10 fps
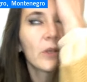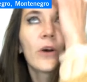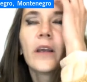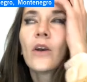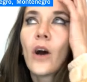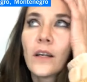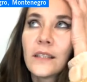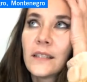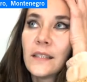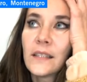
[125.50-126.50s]
has been going
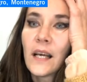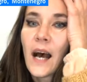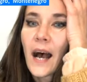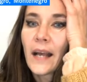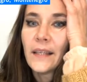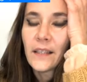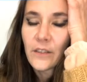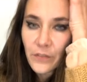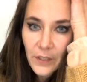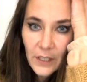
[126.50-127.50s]
on since, I
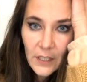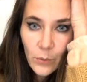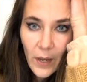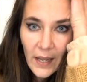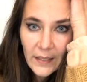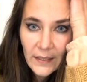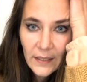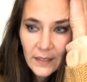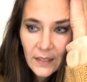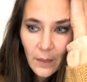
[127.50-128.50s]
think the first one I
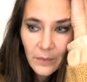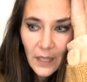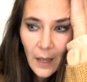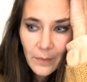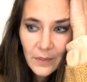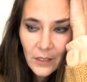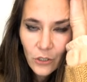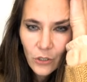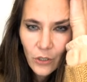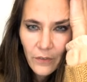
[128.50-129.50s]
did sometimes
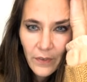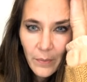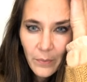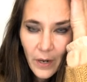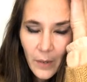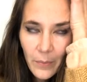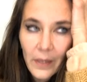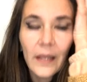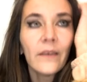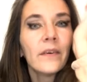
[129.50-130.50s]
in November, I
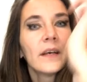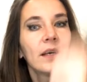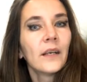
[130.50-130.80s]
believe.